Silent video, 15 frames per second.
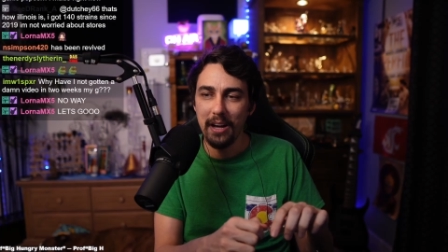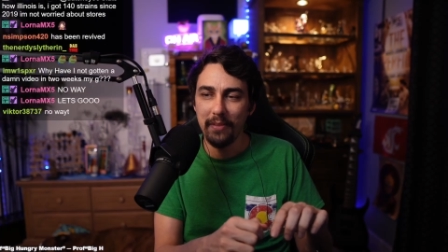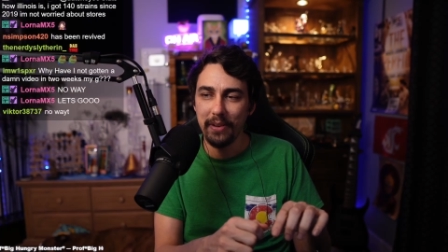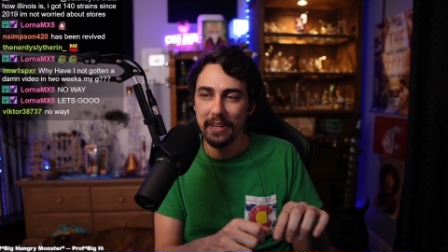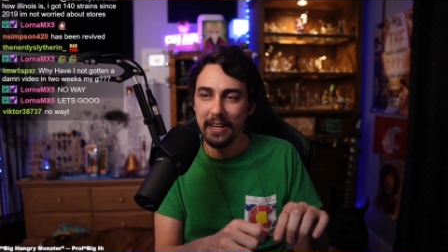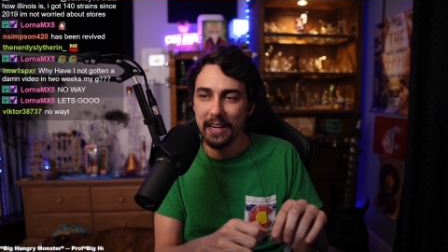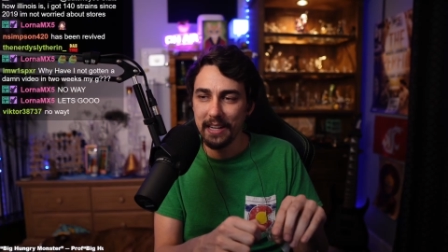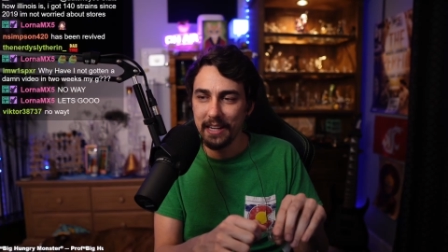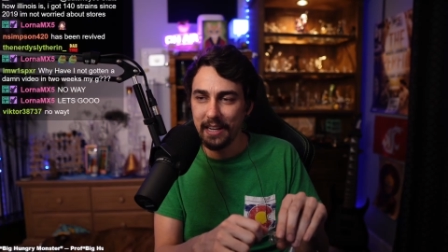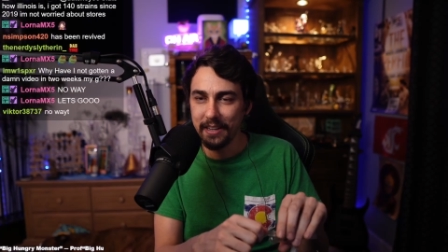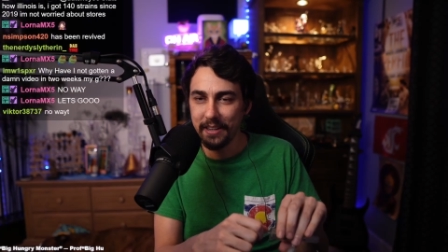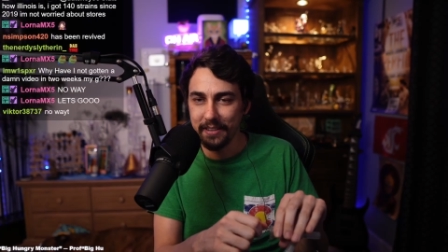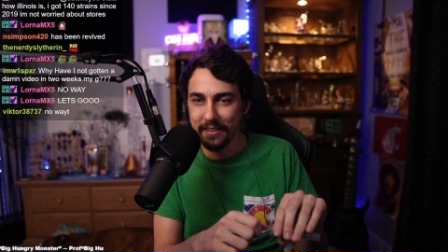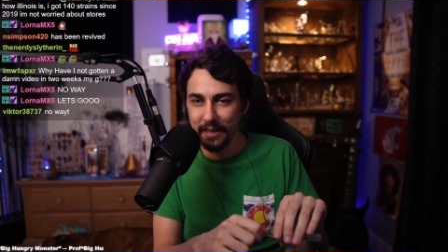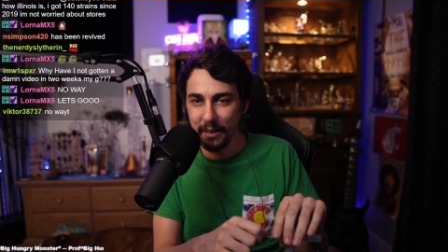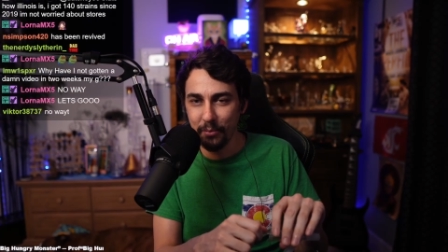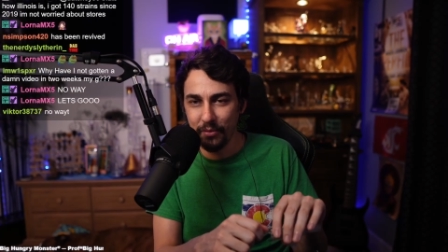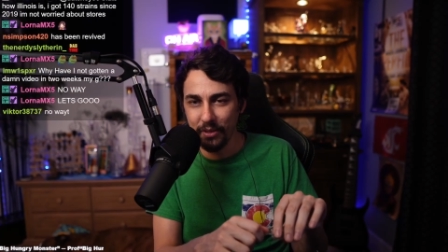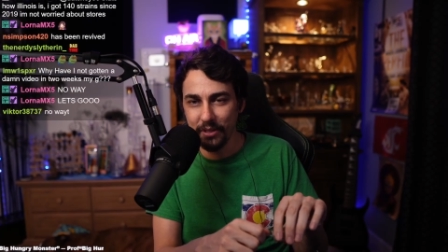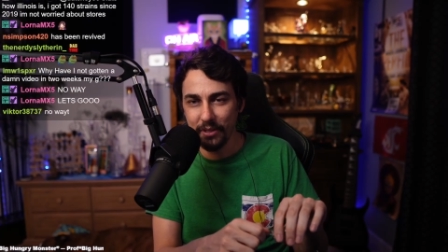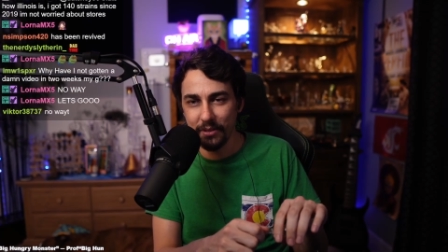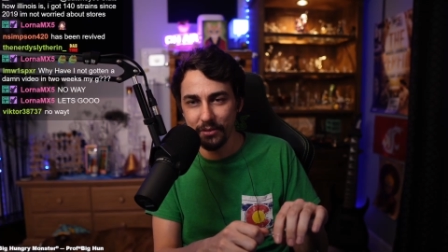have I not gotten a damn
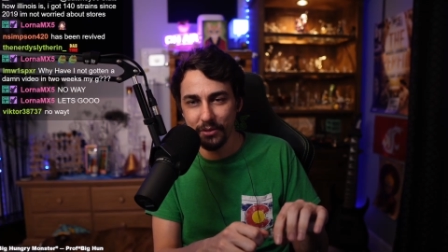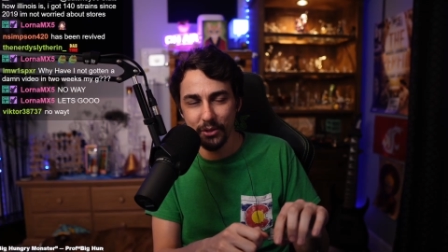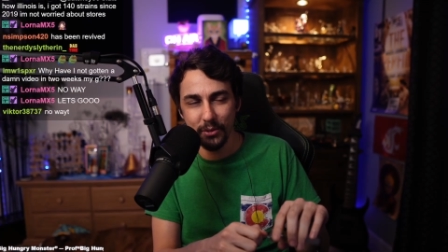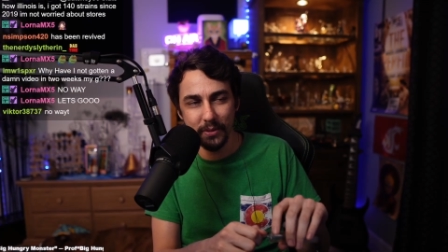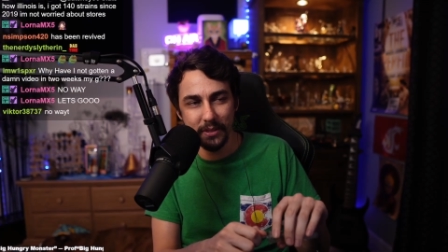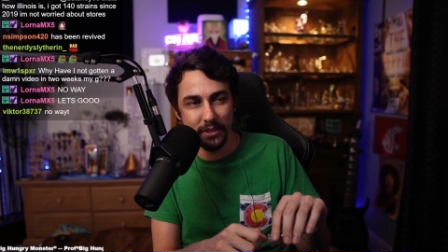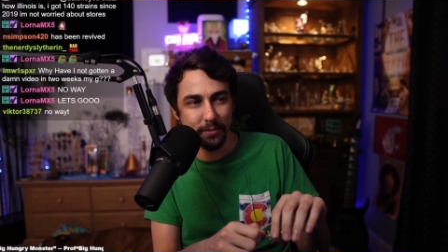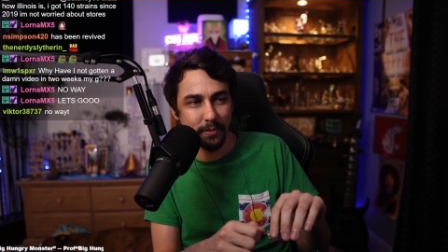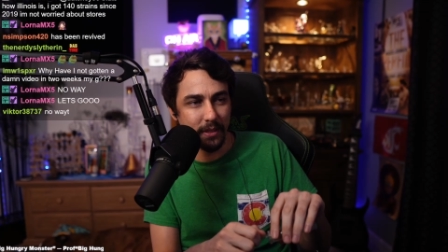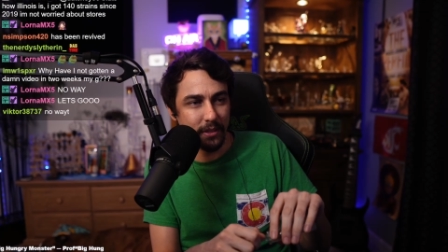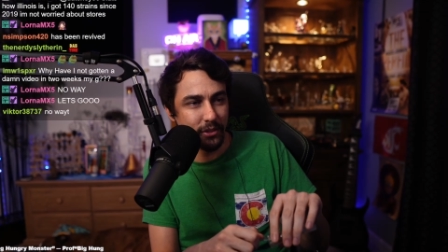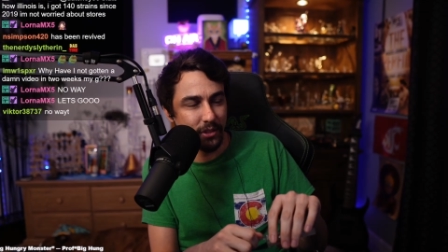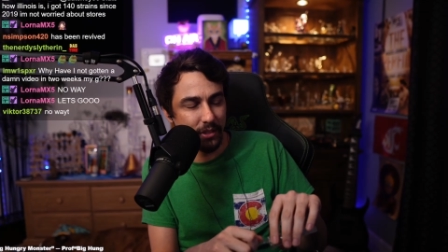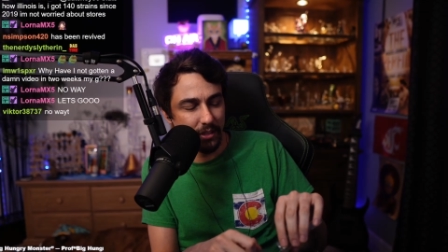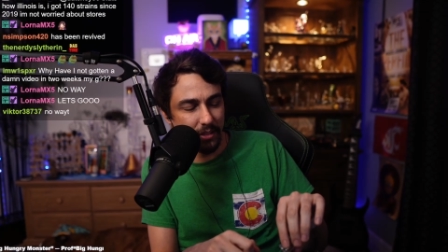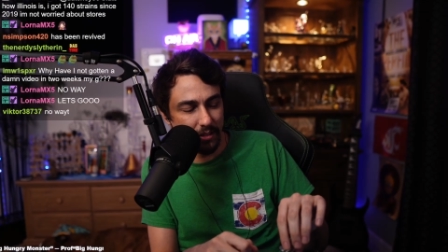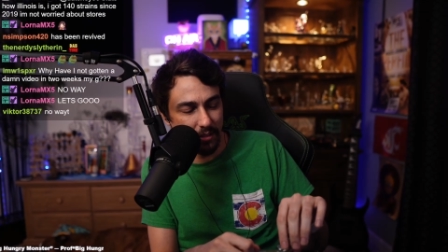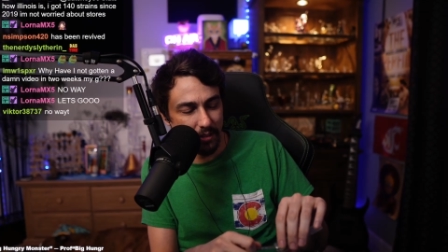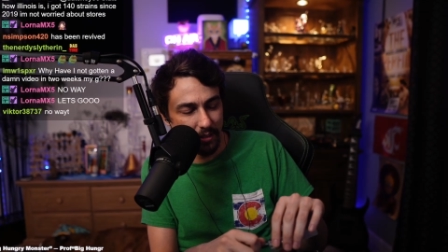video in two weeks, my G?